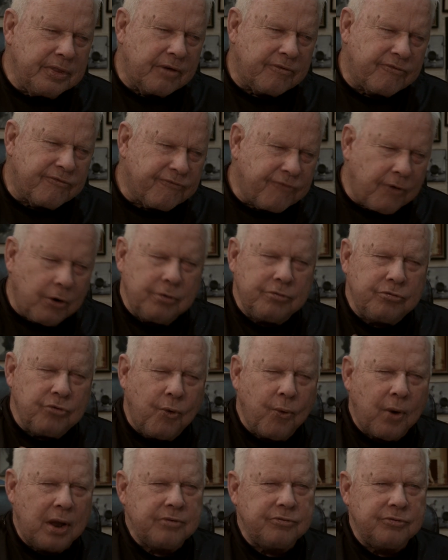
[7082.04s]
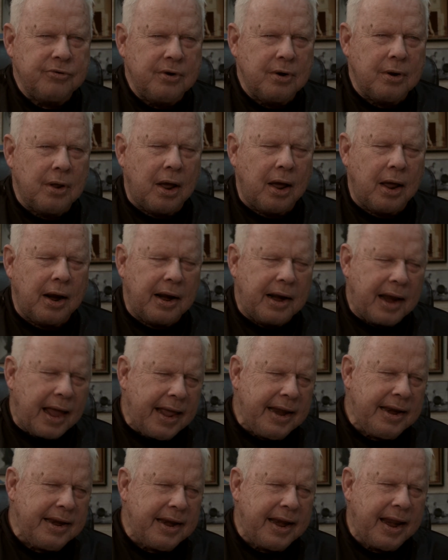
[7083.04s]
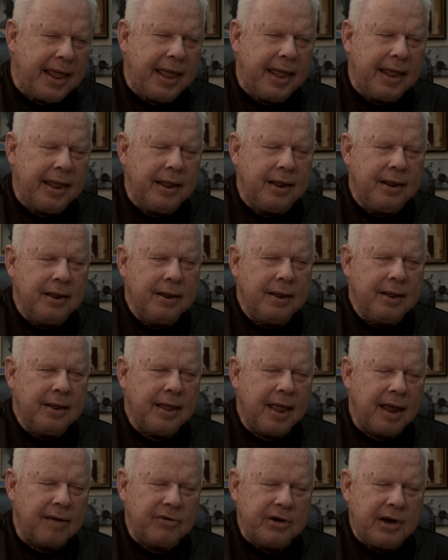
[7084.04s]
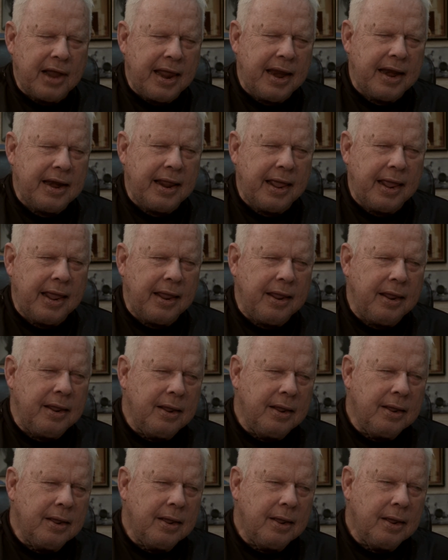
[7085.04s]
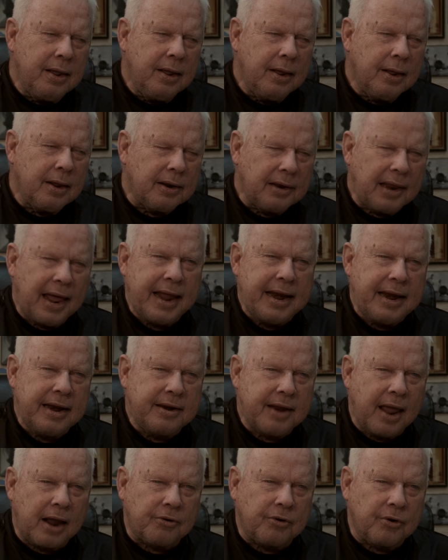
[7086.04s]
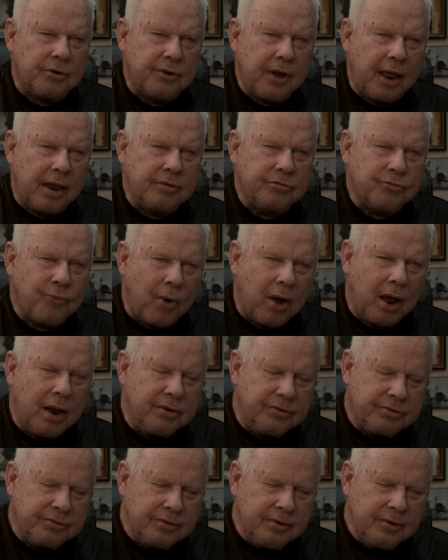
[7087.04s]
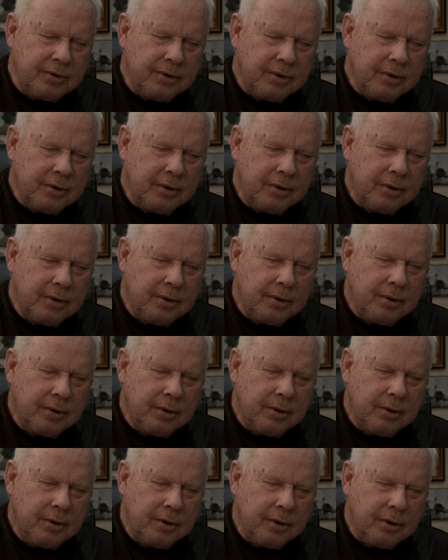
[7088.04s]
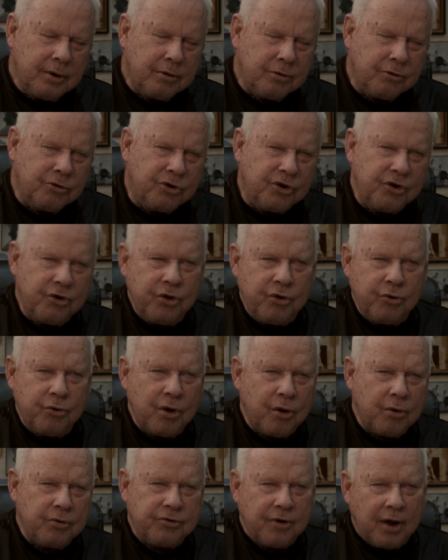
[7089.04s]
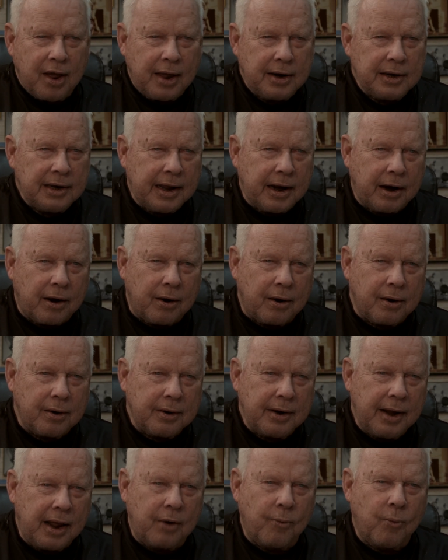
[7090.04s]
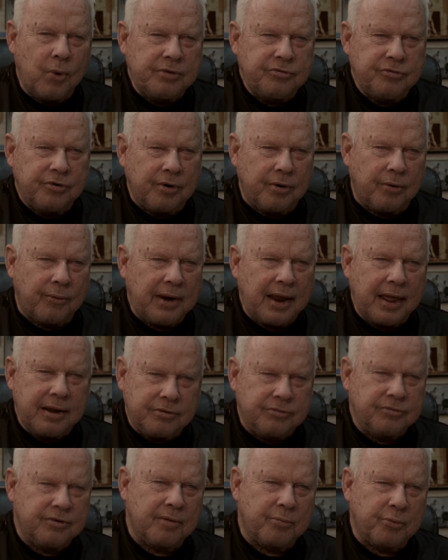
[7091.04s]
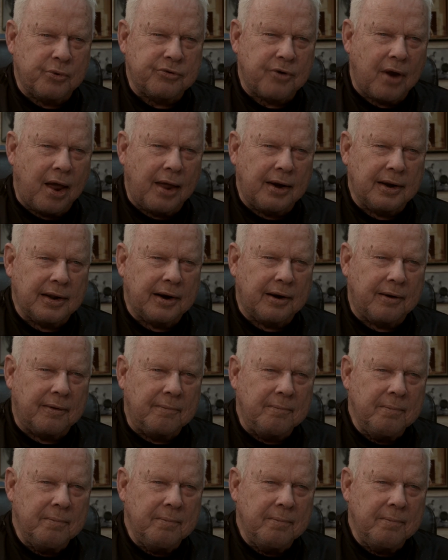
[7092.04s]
first question on every 90-day lie detector test was, do you know John Lear, and what's your relationship with John Lear?